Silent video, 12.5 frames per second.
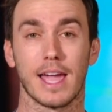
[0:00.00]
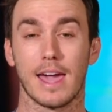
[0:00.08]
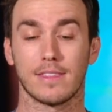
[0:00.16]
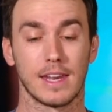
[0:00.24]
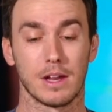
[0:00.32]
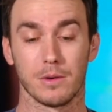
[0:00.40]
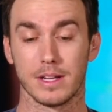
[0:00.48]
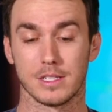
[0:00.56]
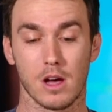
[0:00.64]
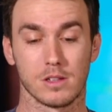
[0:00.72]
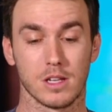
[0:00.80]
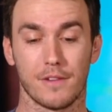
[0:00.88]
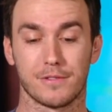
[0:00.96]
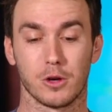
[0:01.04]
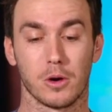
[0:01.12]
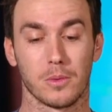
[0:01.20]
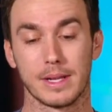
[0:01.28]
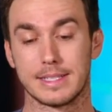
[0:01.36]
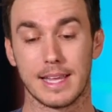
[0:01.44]
Anthony Rizzo is off to a
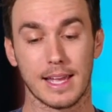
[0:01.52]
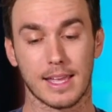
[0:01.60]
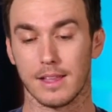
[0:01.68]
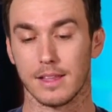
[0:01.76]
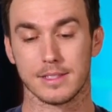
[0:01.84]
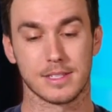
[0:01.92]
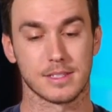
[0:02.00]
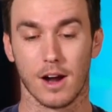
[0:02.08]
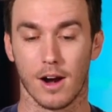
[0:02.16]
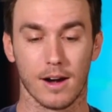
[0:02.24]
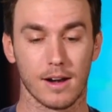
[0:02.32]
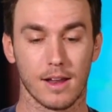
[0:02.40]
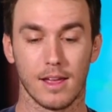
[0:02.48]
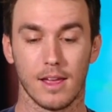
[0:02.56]
ridiculous start.